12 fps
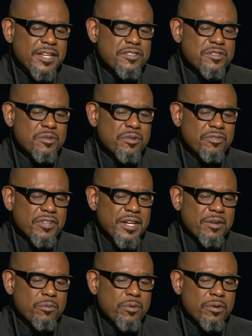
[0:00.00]
issue of
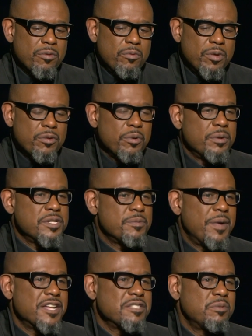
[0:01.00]
like wh whether we're
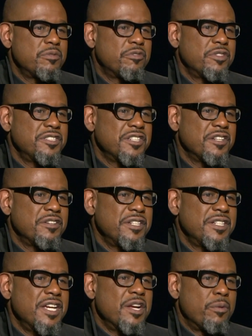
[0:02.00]
responsible for each other
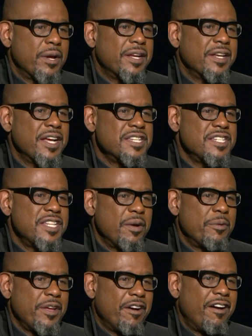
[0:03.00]
and recognizing
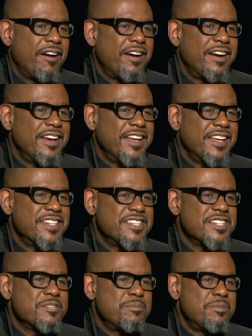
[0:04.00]
that we are is
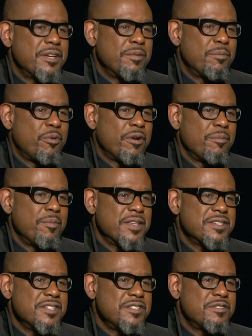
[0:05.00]
such a big important
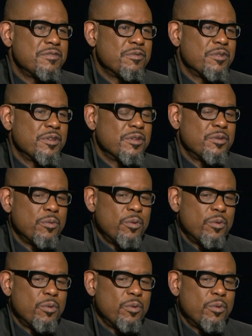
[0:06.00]
message for the